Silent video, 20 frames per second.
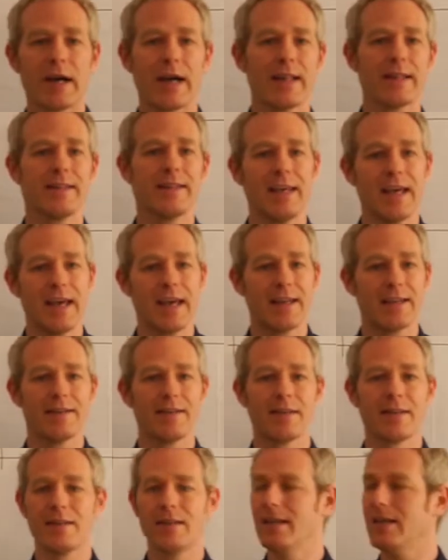at the
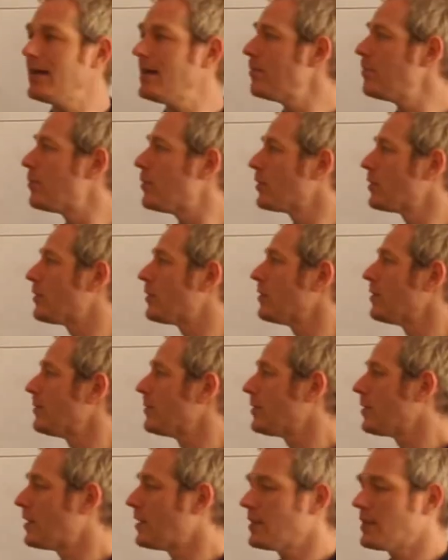end the input
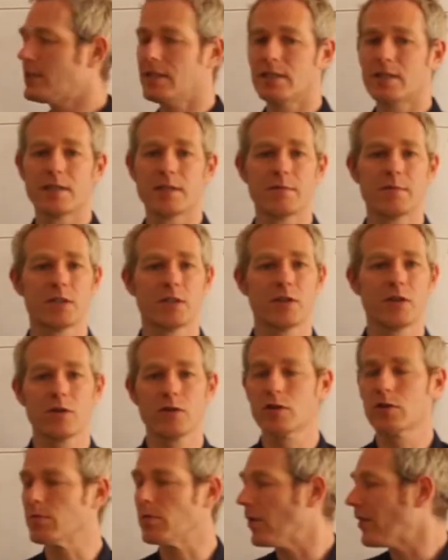to the system is so
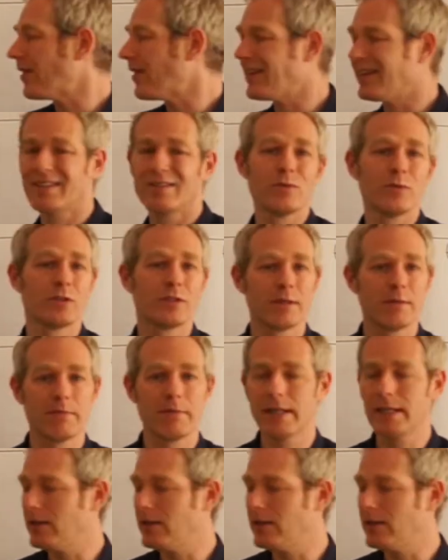small that it will simply